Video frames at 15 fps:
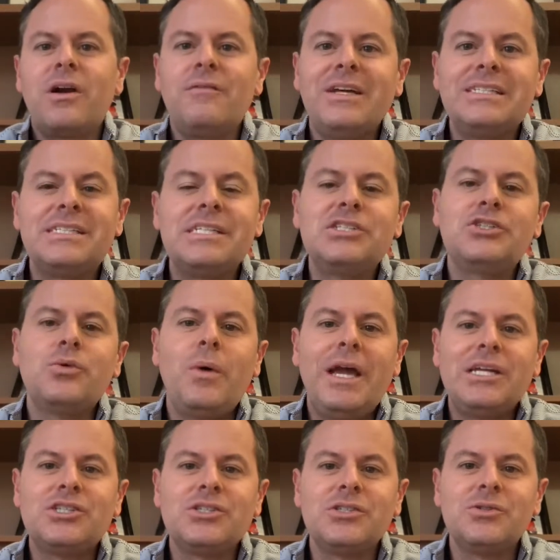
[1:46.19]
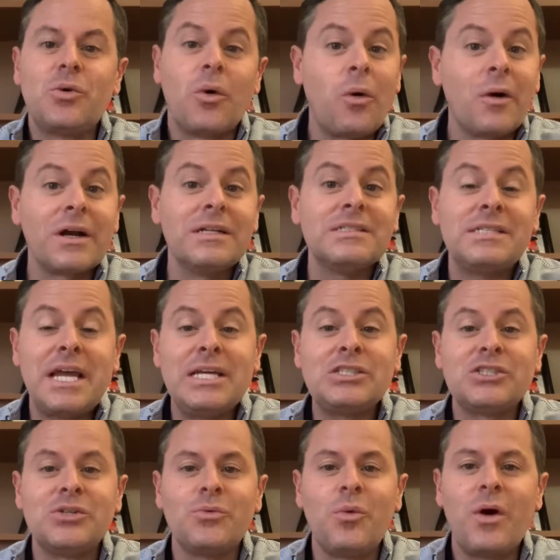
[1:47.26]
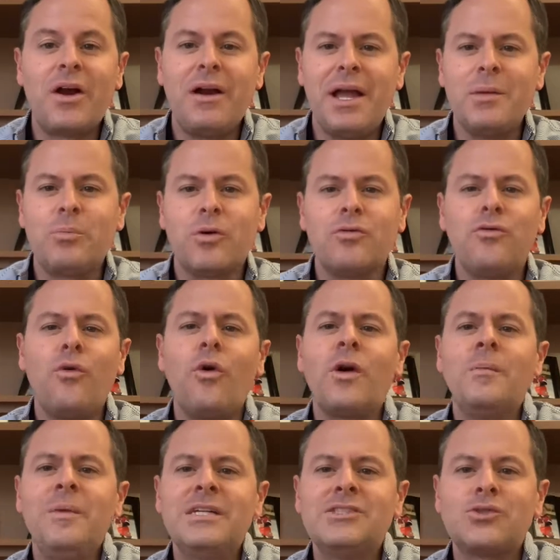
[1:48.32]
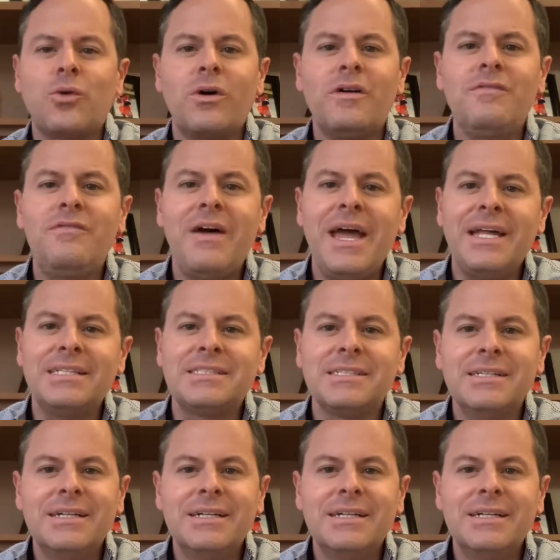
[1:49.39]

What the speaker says: a situation or organization where a performance or event